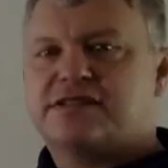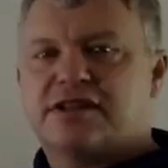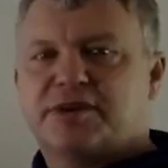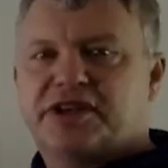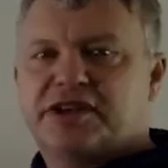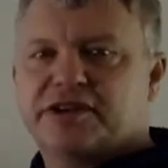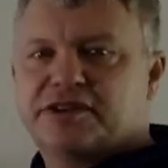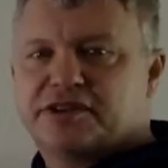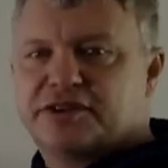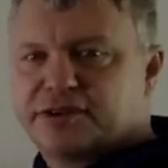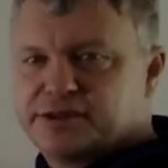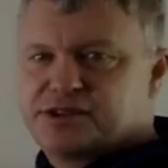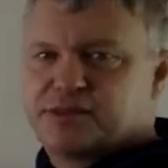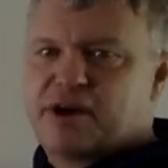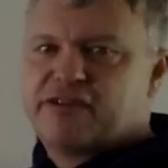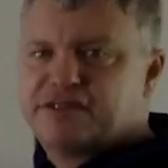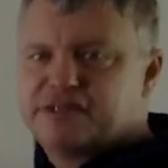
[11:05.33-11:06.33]
It's going to be here at the
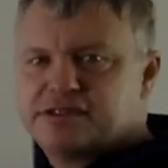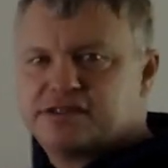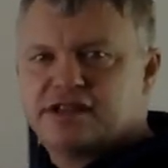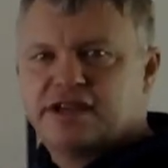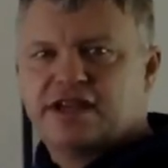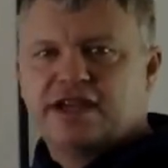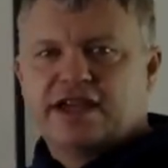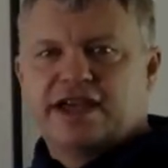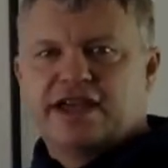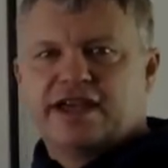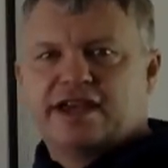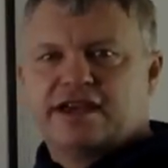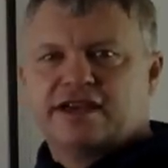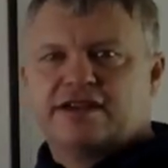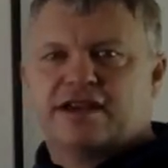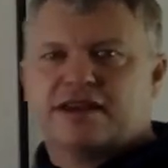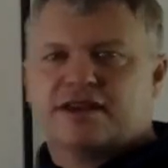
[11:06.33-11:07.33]
NeuroGym office.
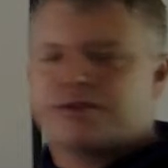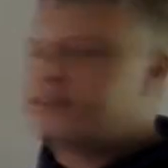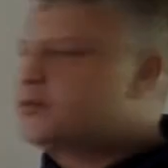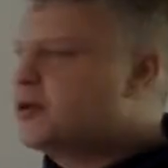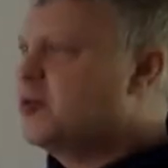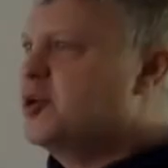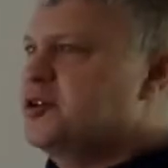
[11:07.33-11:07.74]
And the reason why I